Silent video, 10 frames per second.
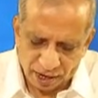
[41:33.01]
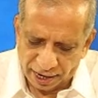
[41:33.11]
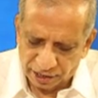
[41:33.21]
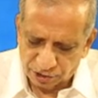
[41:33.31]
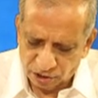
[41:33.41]

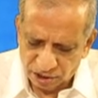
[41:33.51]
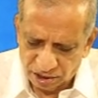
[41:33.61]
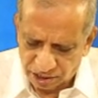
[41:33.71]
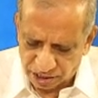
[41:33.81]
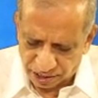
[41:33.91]
As
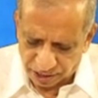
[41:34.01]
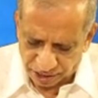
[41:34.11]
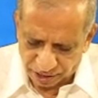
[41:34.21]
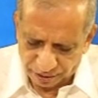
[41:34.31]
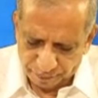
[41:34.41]
already
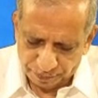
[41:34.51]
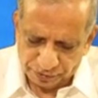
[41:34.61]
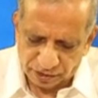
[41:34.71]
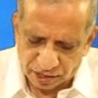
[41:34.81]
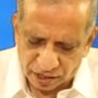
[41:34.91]
stated,
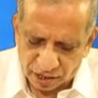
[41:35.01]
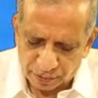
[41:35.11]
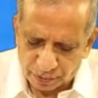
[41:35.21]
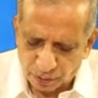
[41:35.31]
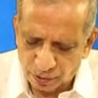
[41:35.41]
there are
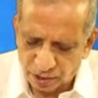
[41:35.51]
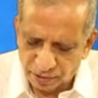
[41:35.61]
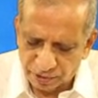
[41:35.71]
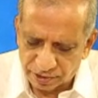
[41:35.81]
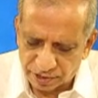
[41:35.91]
4
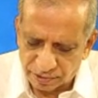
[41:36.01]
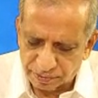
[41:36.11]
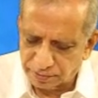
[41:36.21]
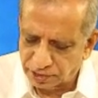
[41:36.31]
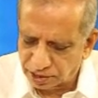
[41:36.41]
levels of
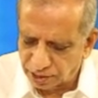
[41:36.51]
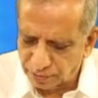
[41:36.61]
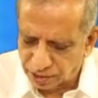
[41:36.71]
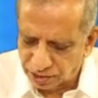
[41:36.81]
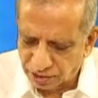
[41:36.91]

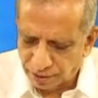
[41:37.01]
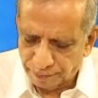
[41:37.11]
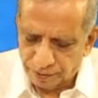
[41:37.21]
measurement: